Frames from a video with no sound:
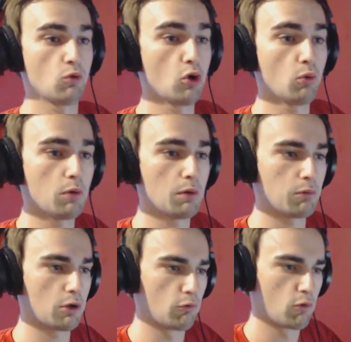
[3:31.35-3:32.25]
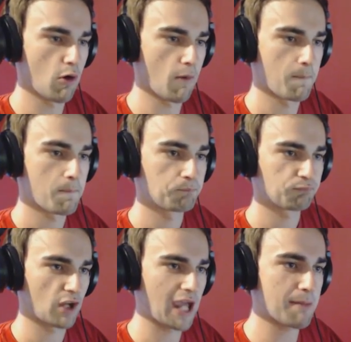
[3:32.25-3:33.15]
Whoa, whoa, whoa, whoa, whoa.
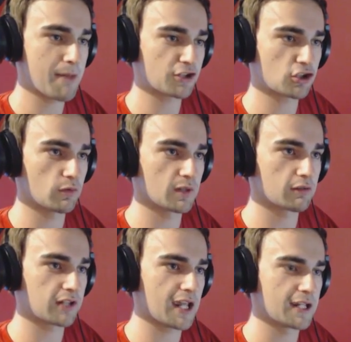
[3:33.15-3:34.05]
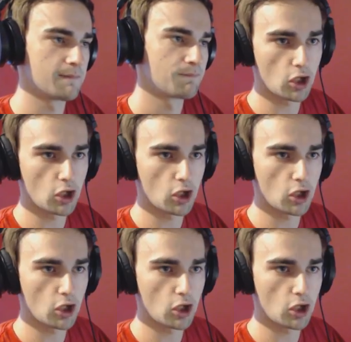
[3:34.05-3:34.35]
I'm actually doing okay.